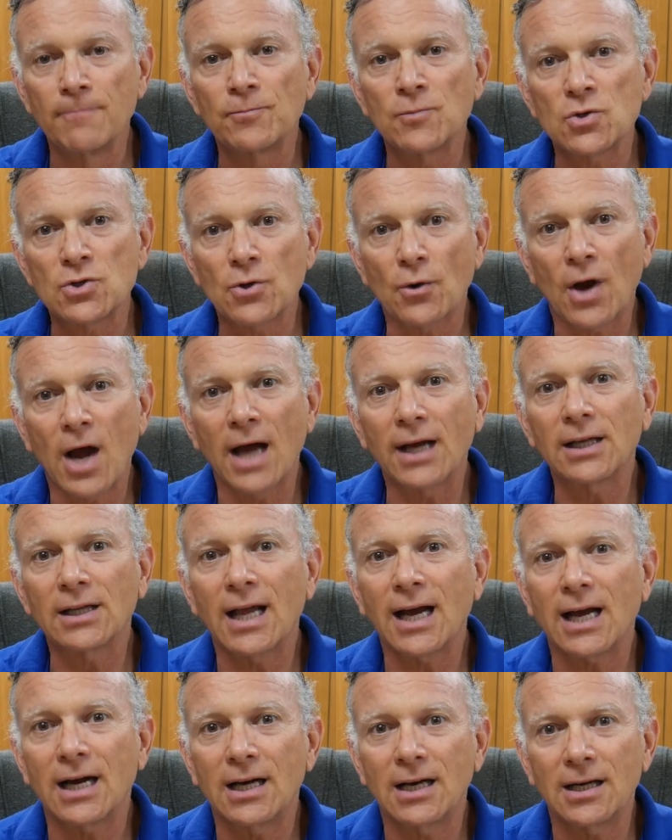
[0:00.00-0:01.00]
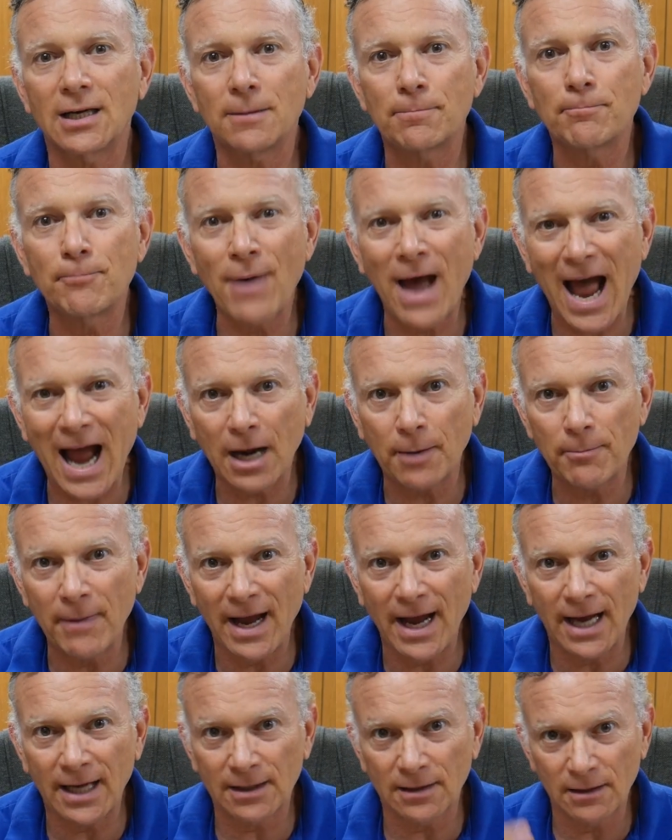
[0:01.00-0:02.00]
So kind of like a
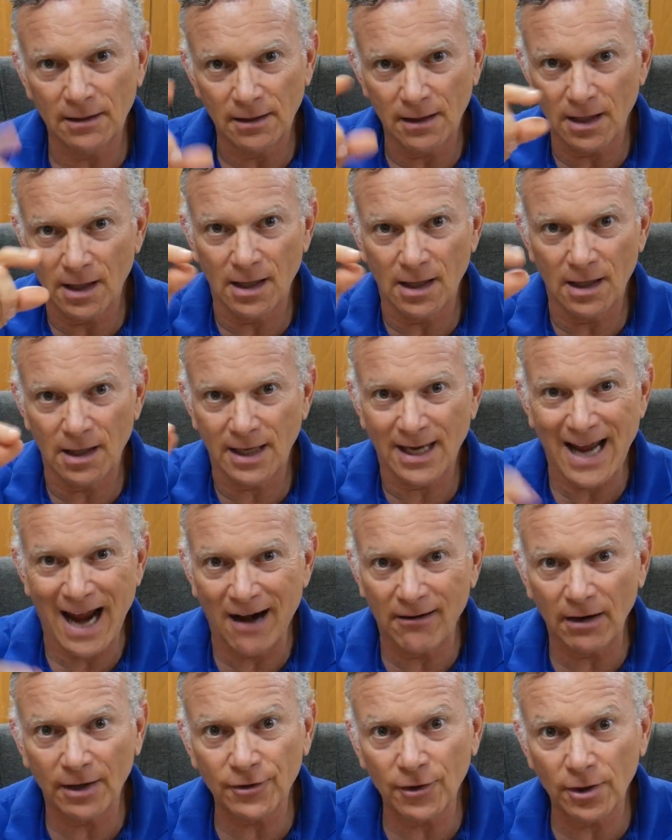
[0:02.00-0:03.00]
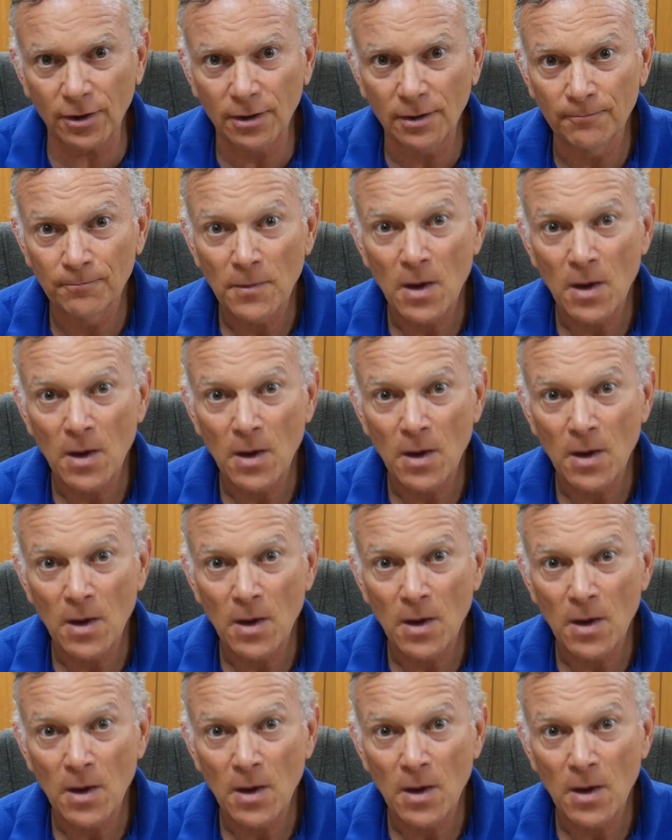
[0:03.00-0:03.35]
Pac-Man character.